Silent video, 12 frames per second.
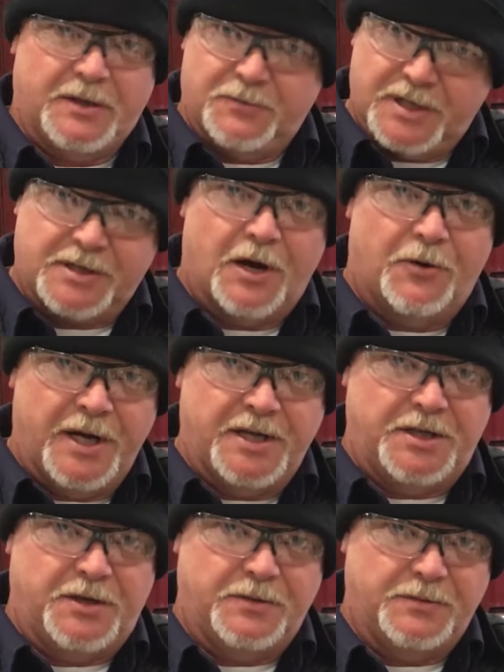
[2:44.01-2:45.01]
It will go
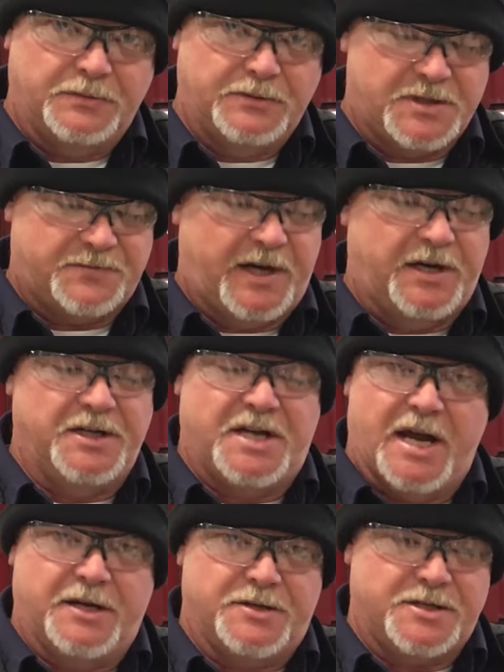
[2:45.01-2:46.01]
in you. It's very
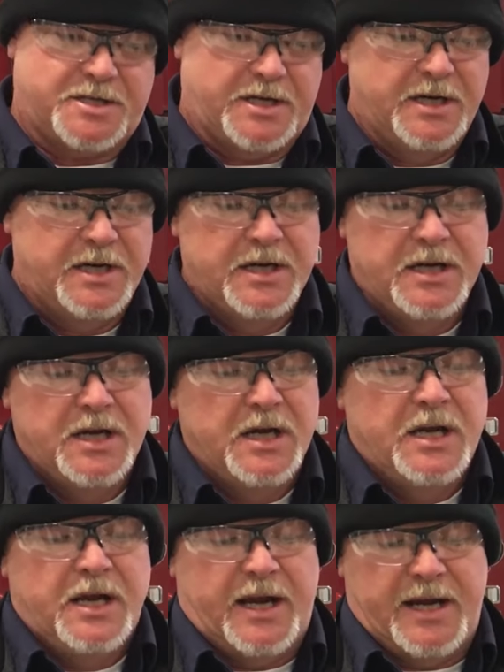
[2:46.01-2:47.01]
dangerous.
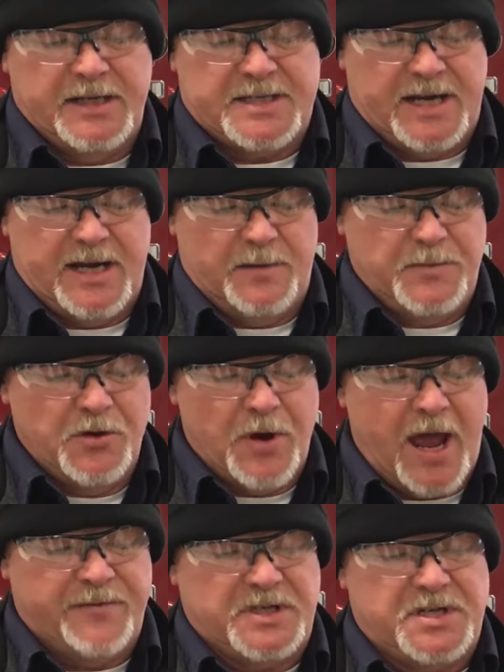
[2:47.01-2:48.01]
Anytime you
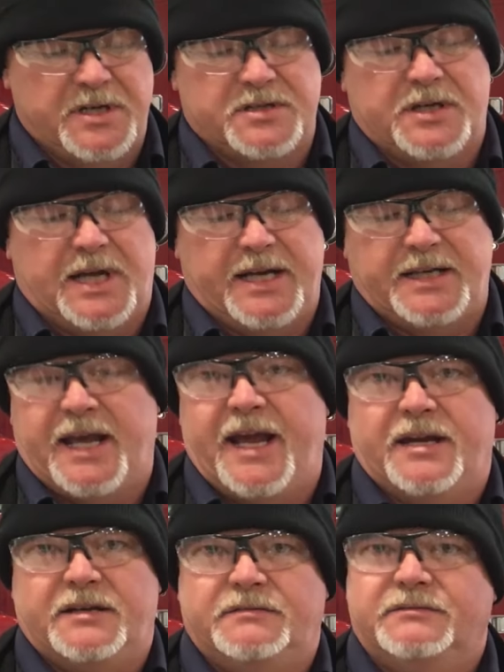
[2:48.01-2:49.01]
have a chisel like
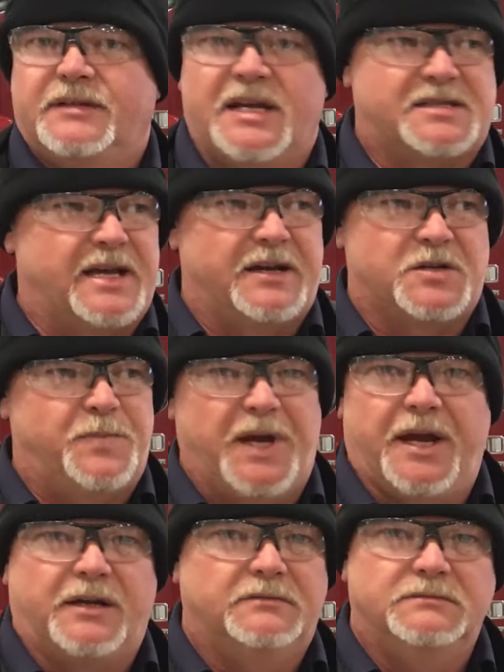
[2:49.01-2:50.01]
that, that's out of spec.